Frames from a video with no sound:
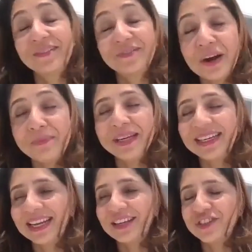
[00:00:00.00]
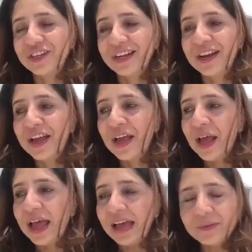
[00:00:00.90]
environmental engineer.
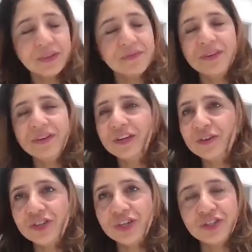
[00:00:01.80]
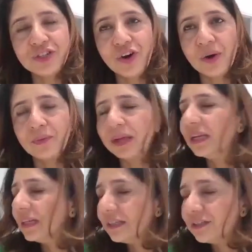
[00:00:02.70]
And it was a very cushy job. I
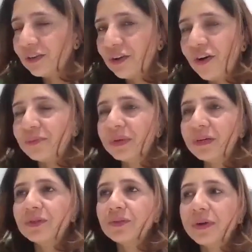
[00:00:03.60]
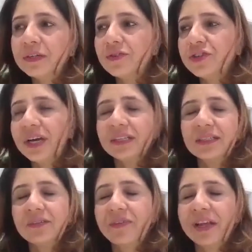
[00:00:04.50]
learned a lot, but it was quite cushy. I
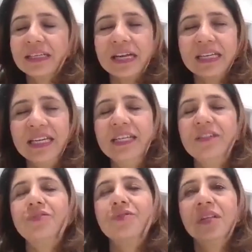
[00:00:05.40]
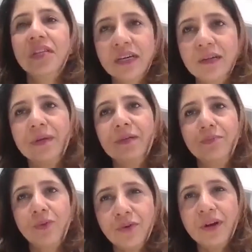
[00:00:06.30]
just felt I needed to learn a bit
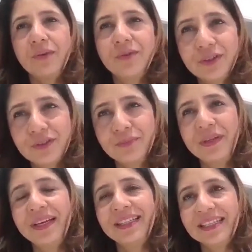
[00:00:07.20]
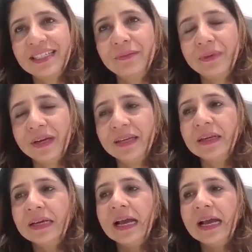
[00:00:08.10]
more. I wanted to be at the deep end.